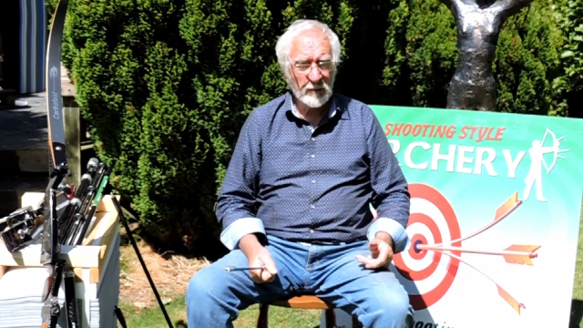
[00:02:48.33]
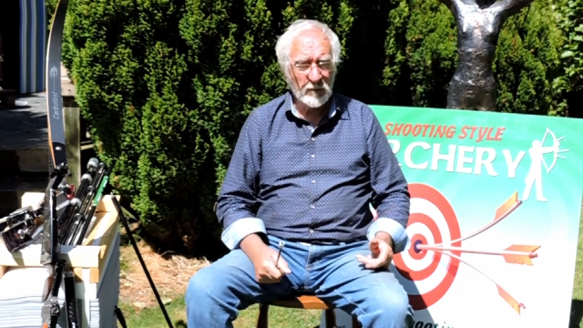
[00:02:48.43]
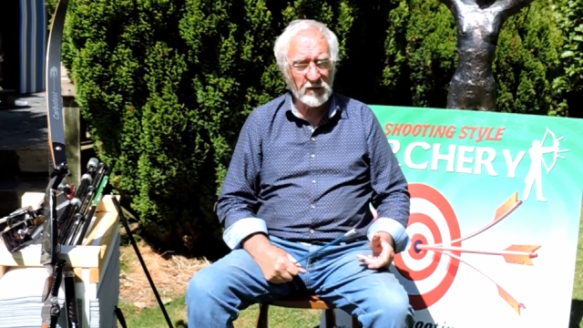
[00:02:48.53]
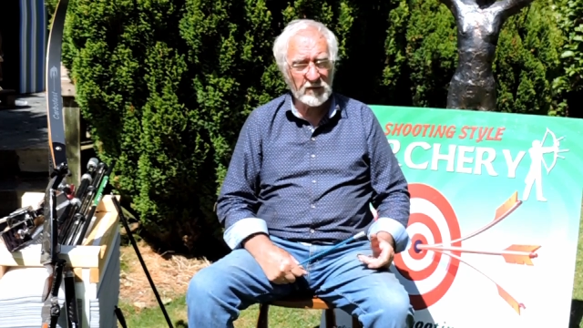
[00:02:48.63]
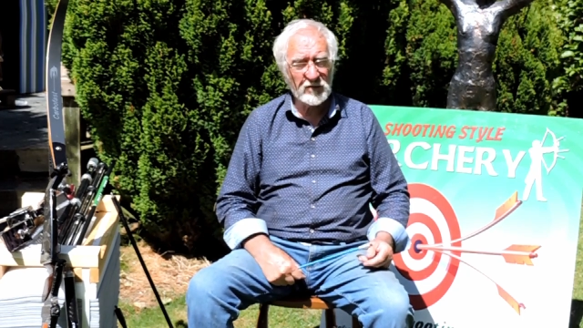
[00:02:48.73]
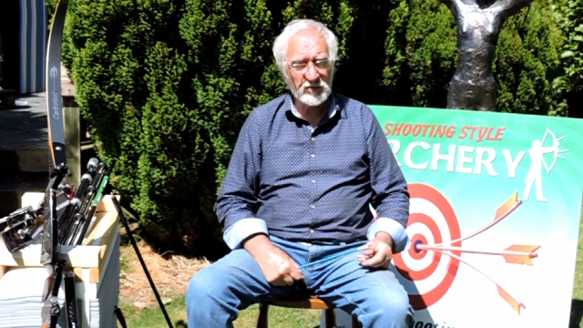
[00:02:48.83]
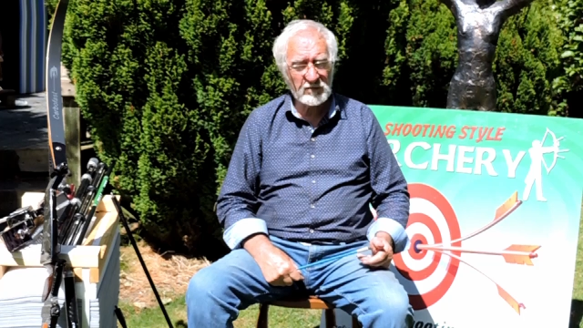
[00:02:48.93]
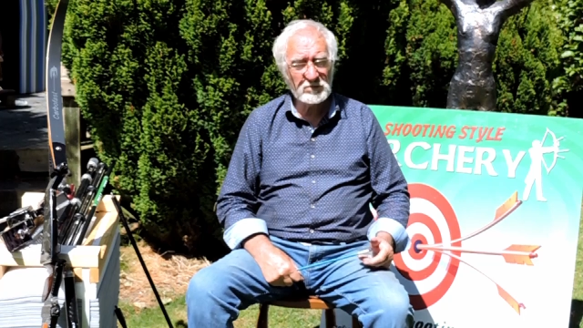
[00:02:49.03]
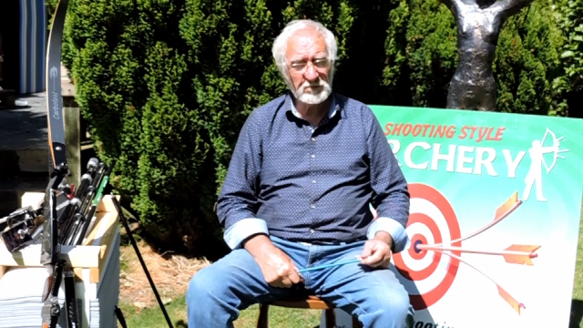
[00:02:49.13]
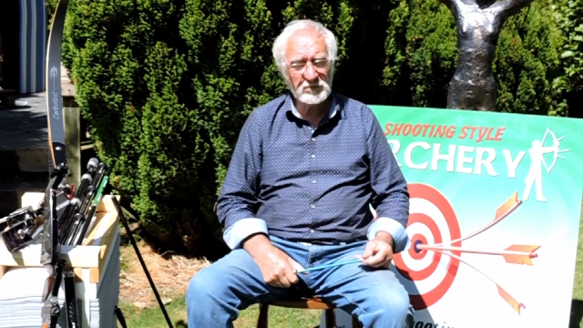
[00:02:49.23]
but his
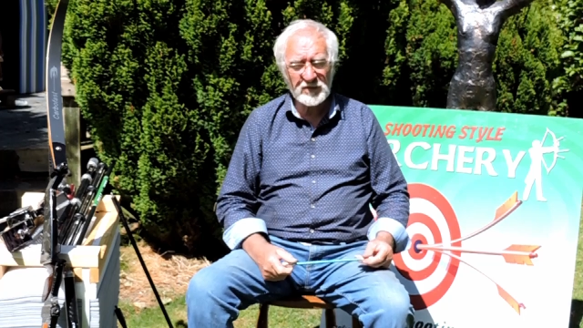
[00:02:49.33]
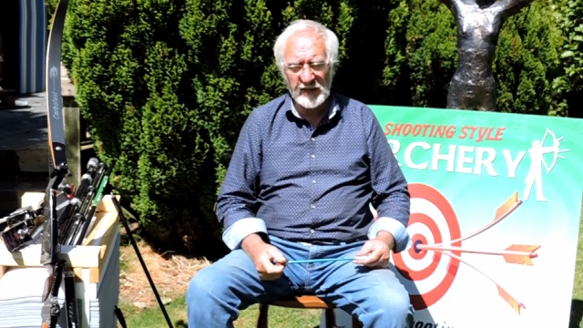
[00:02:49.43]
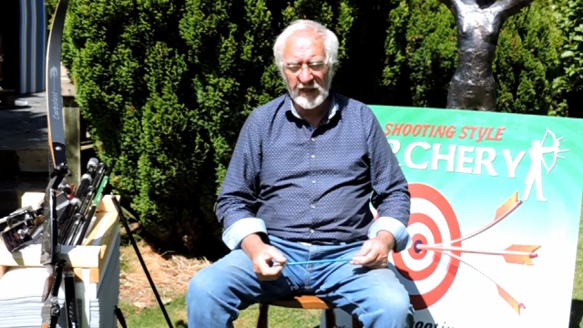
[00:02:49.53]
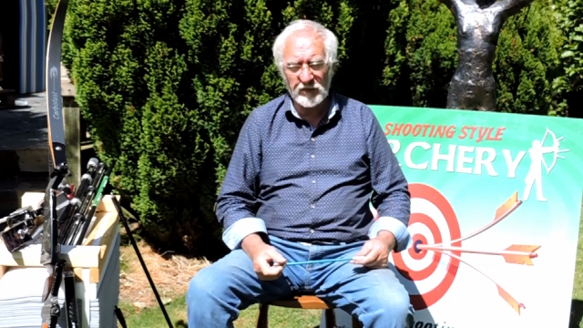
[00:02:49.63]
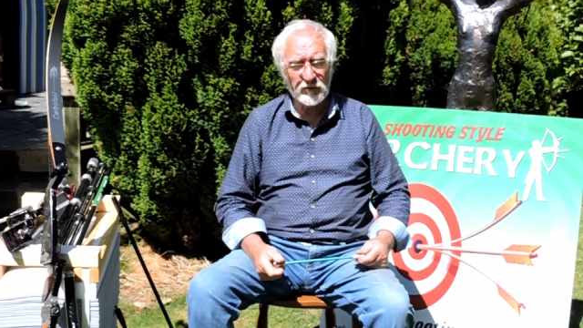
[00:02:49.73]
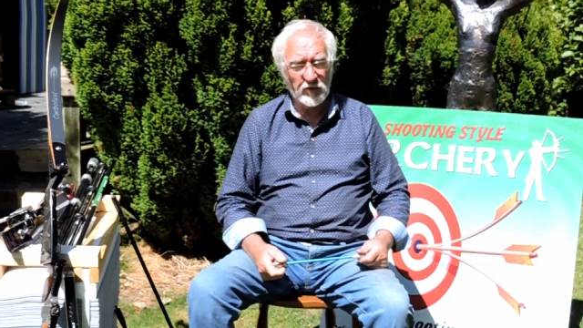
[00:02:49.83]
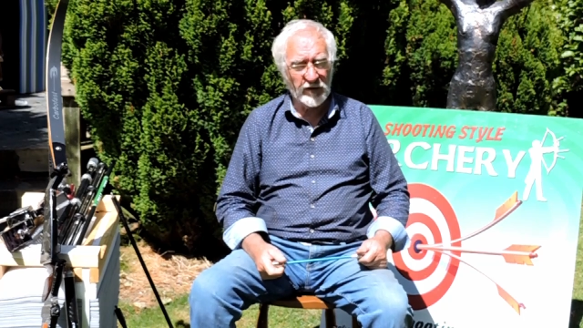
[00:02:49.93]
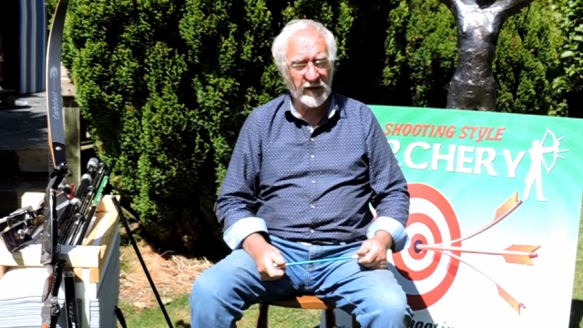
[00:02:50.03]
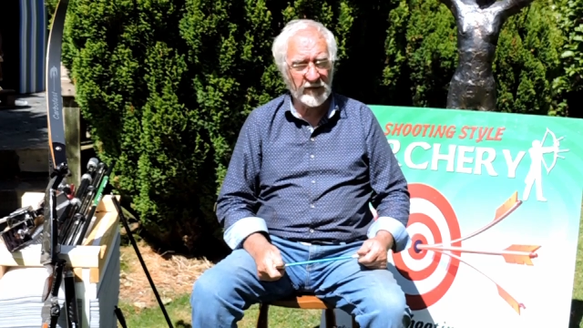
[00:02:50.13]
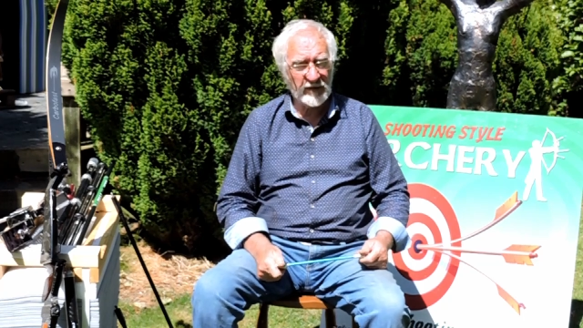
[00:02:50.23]
second
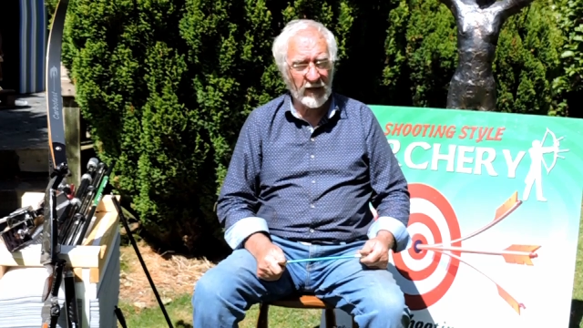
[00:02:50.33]
one at